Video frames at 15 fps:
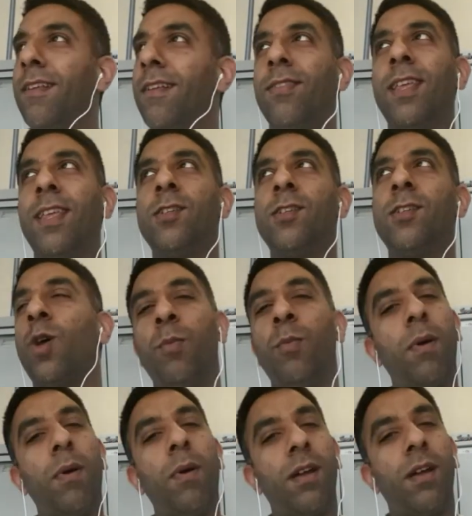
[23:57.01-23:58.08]
There's so
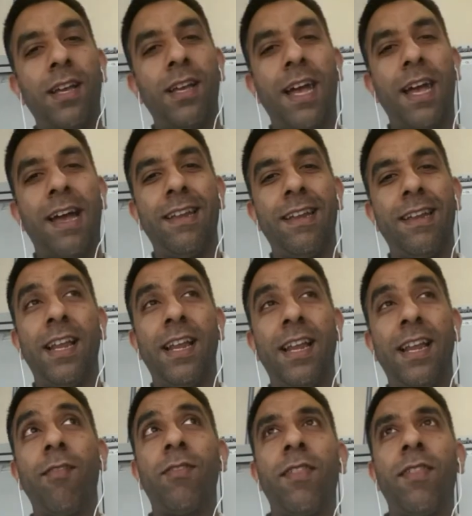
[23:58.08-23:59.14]
much, and I
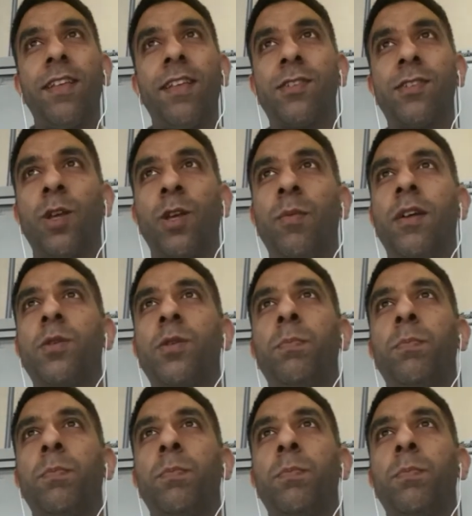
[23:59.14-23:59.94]
love that there's so much,